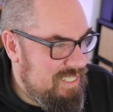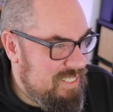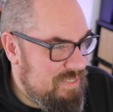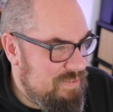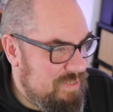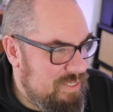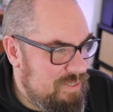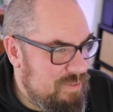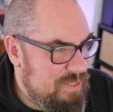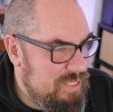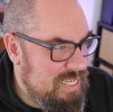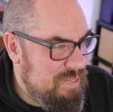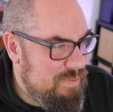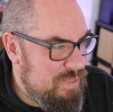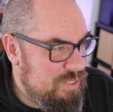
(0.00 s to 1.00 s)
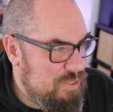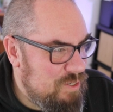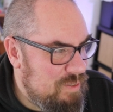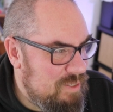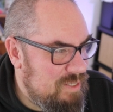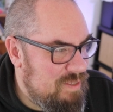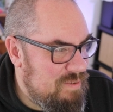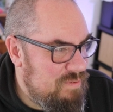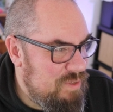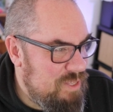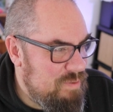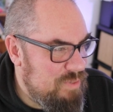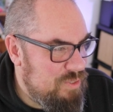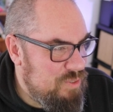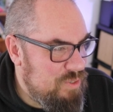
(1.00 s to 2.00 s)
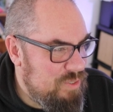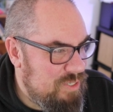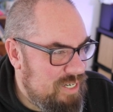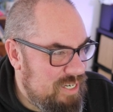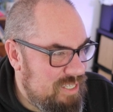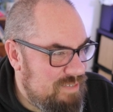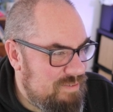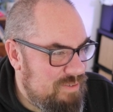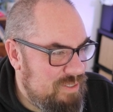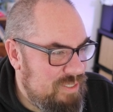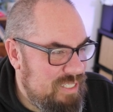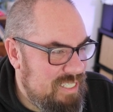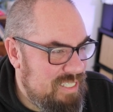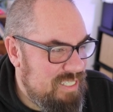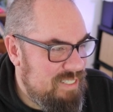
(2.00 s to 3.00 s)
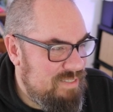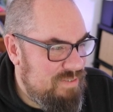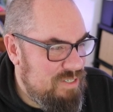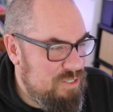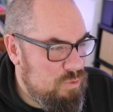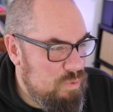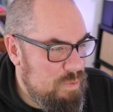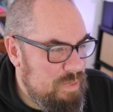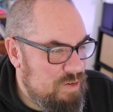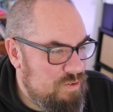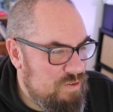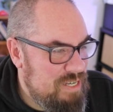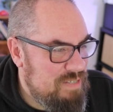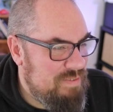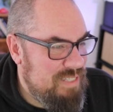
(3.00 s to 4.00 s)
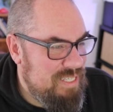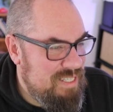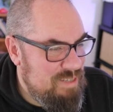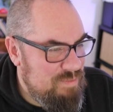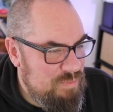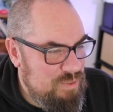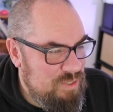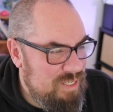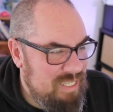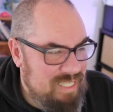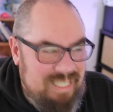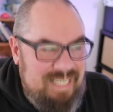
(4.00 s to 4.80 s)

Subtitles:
This video could end with a shot of the fully matured, colourful discus fish swimming gracefully in the...